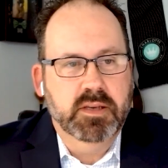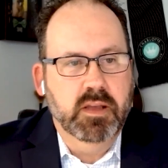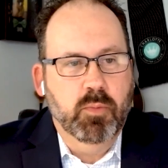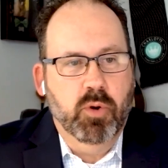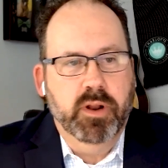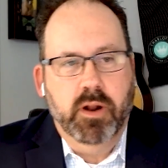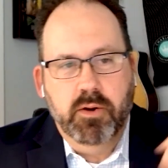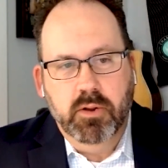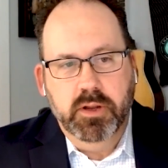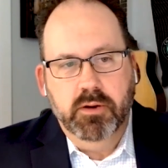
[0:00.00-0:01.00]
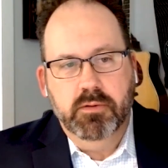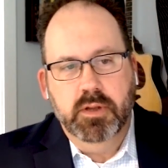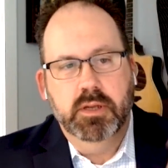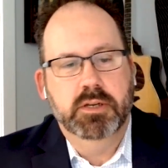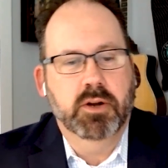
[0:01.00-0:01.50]
Keith pointed out earlier,
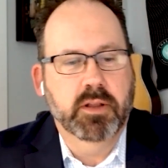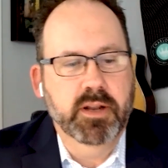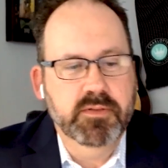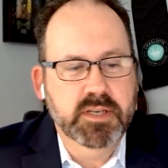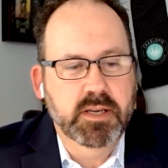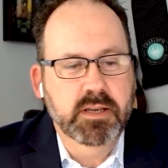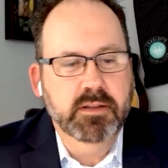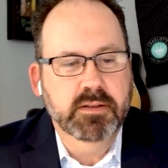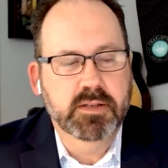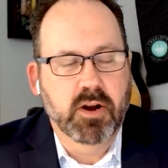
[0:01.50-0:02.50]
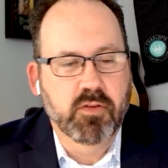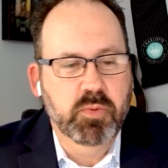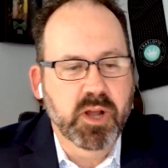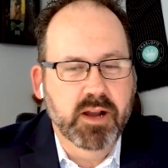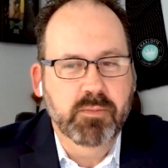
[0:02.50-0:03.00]
the Charlotte FC scarf
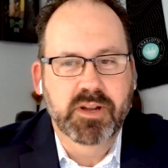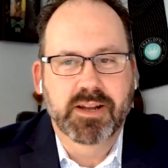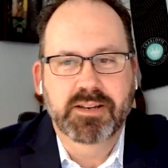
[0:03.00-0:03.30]
behind me.